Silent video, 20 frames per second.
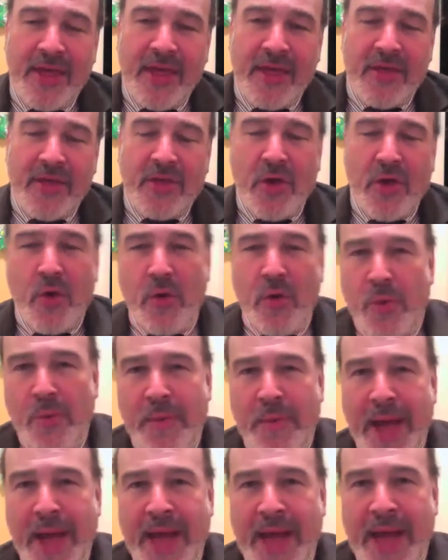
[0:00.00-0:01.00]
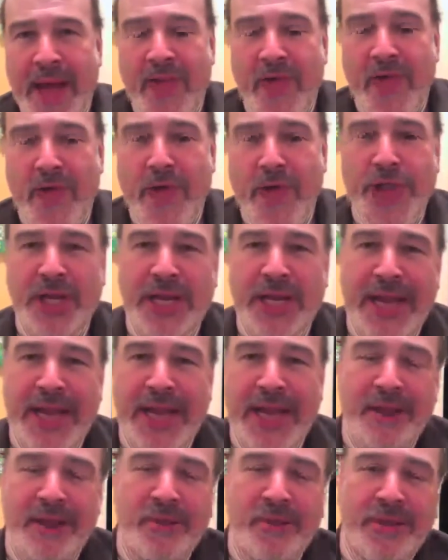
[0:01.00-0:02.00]
So a robotic surgeon
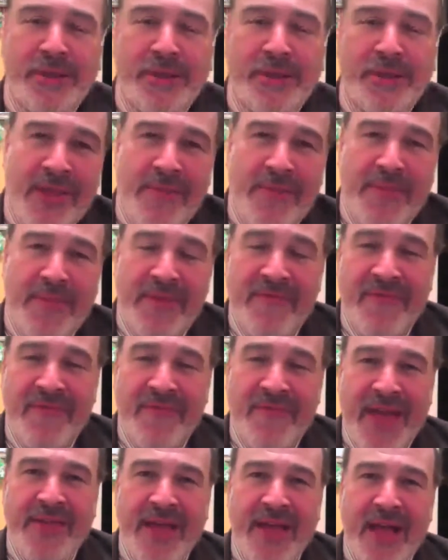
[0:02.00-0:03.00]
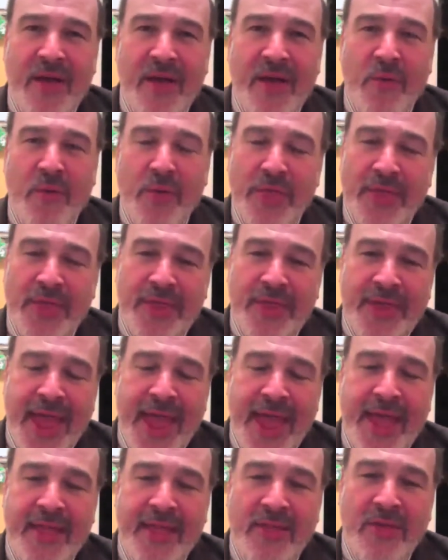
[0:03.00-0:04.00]
not only has to be facile with his
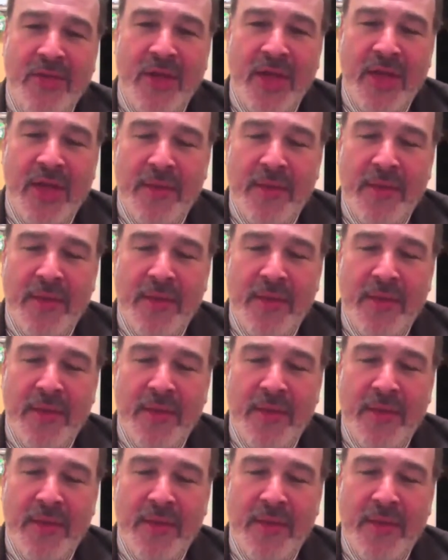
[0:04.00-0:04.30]
hands,